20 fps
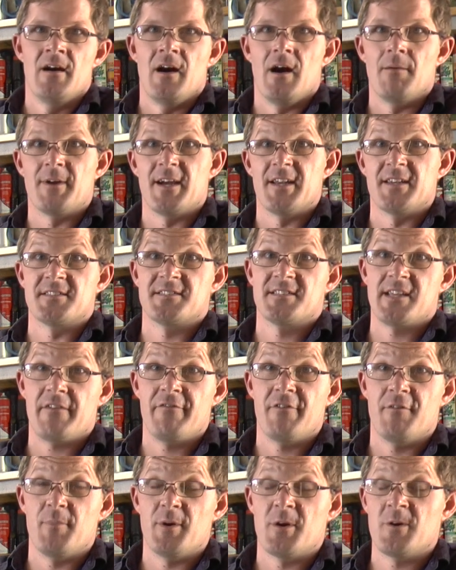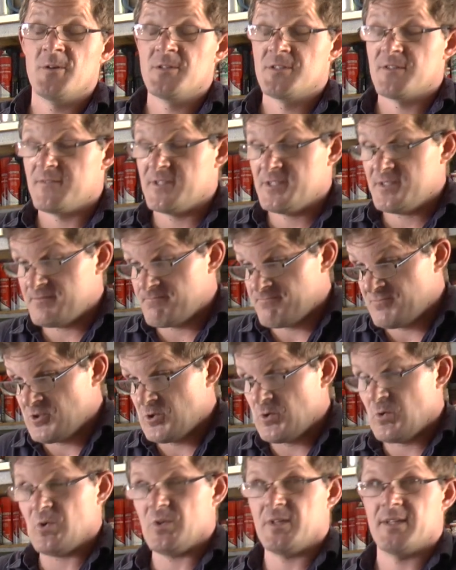I'm going to suffer because of it,
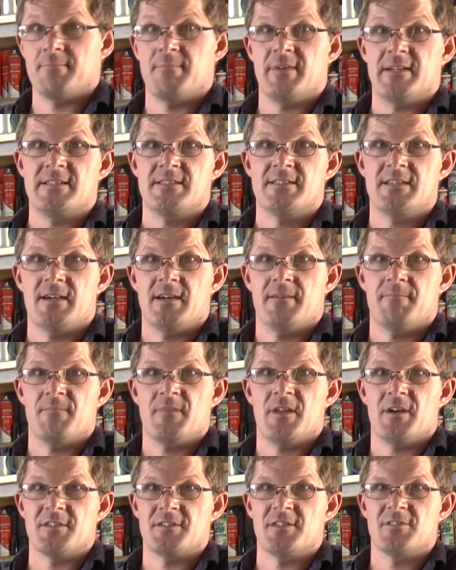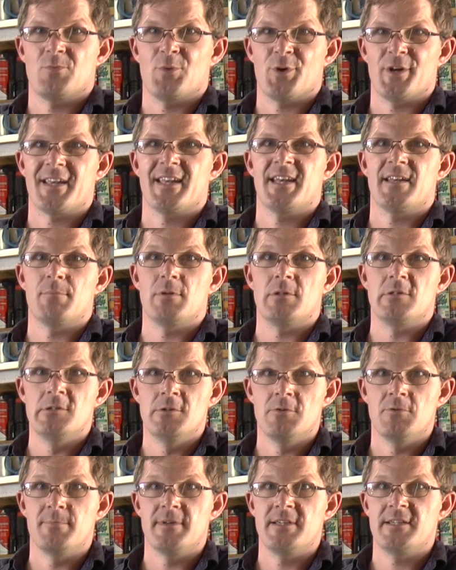surely, but I just want to keep a
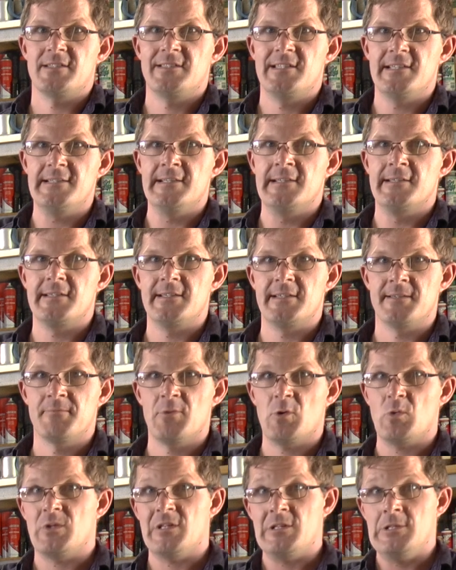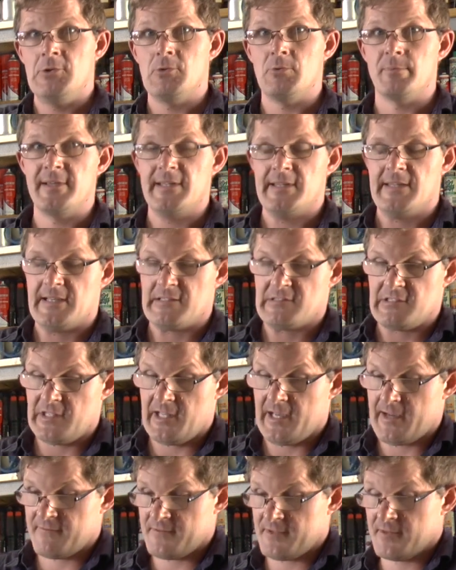little bit of dignity, or the little bit that's
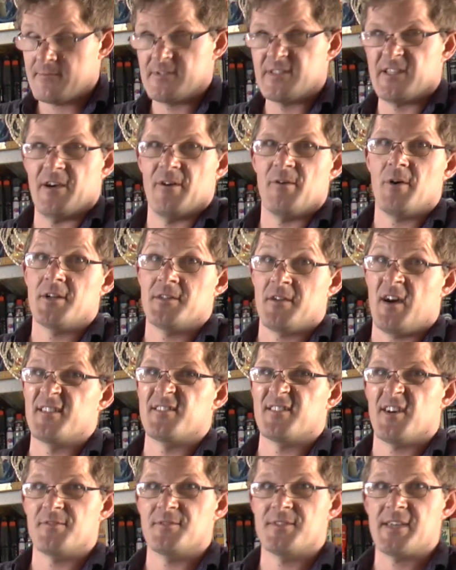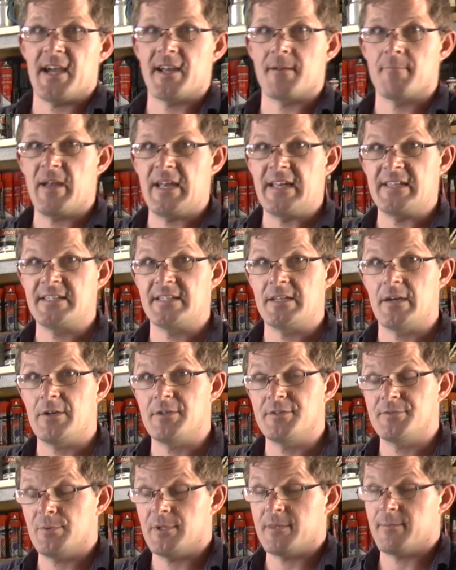left, so I don't take
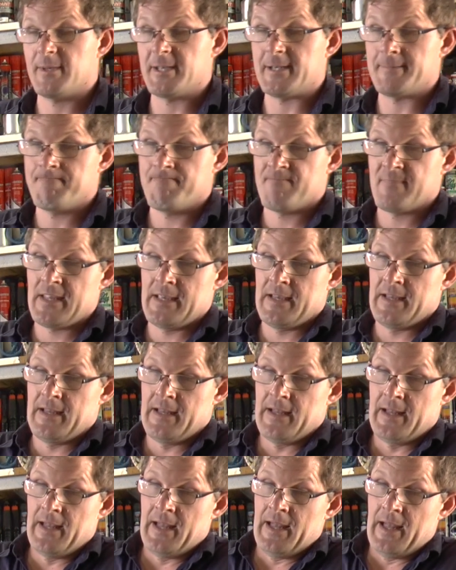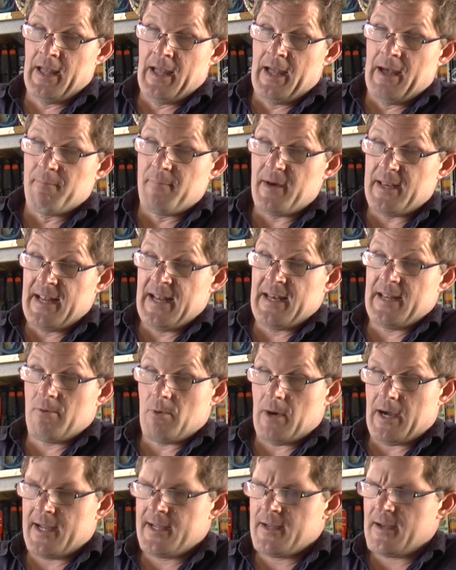pantyhose with me. But
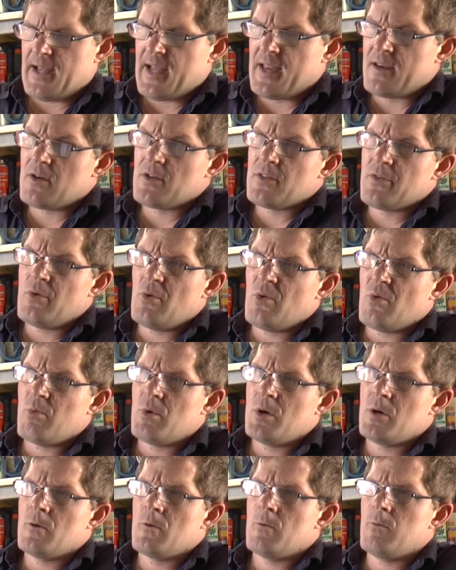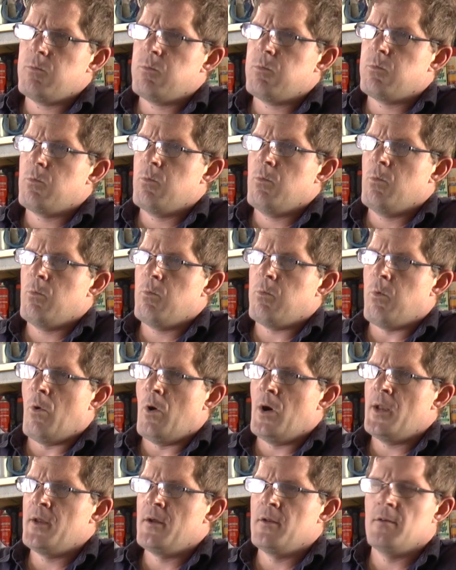anyway, and I thought, well,
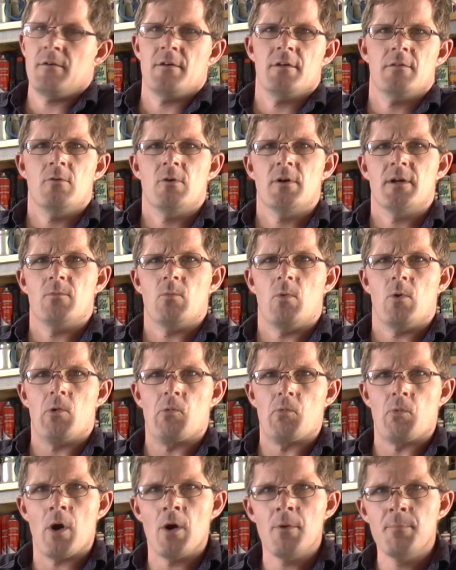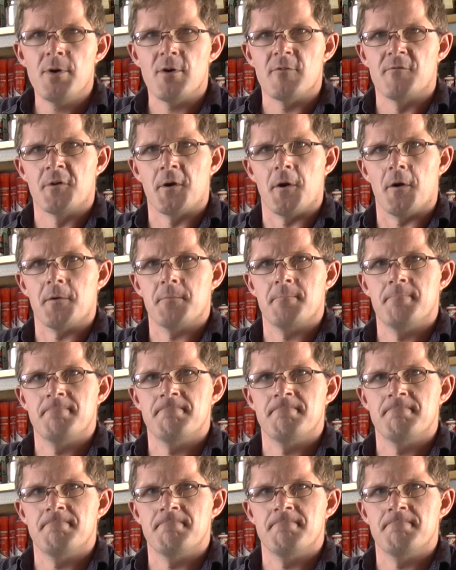why don't I look at what rope I've got?